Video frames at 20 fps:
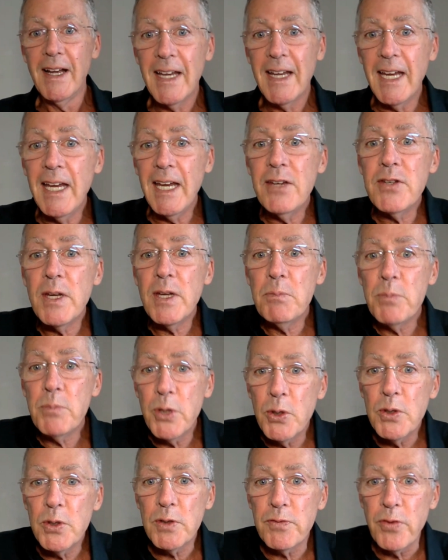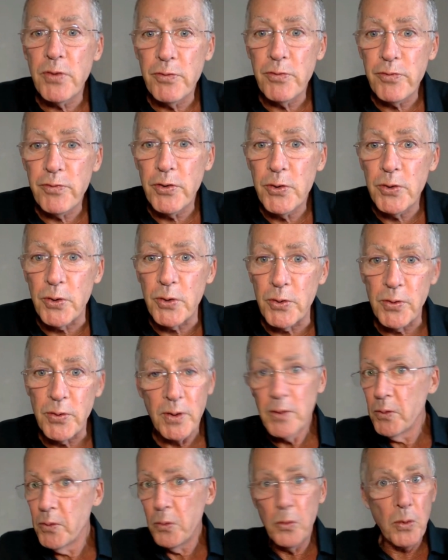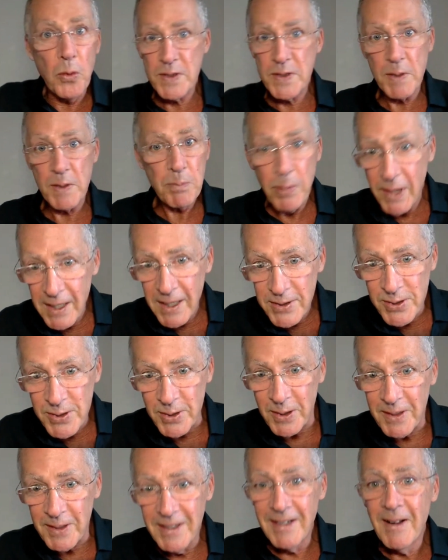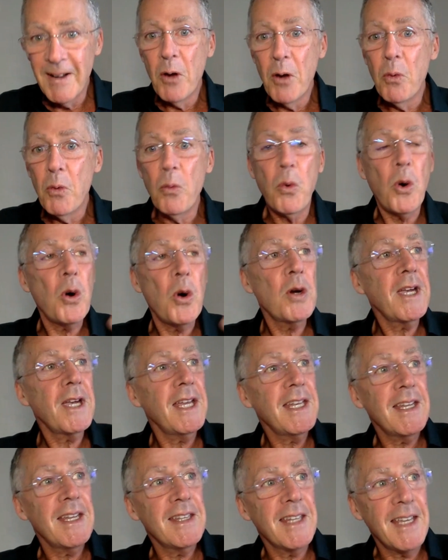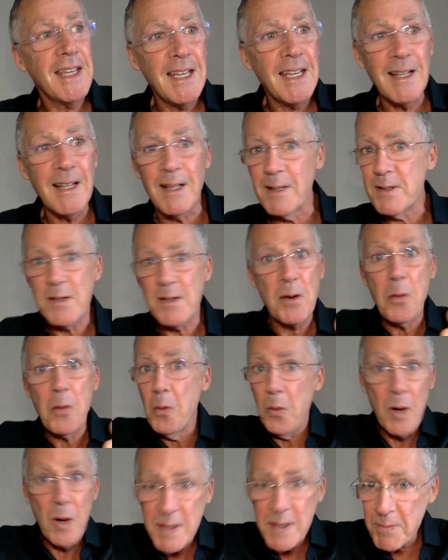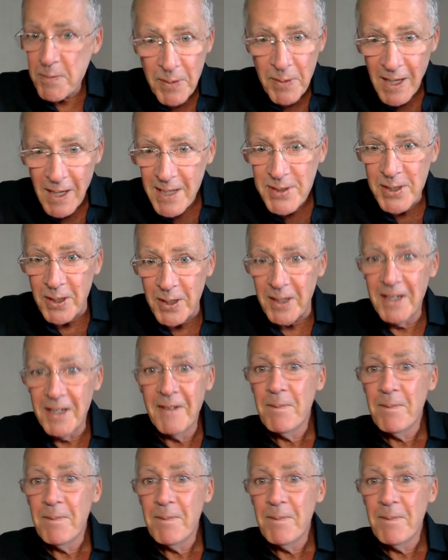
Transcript: Eating beautiful food was a pleasure. Walking in the hills was a pleasure.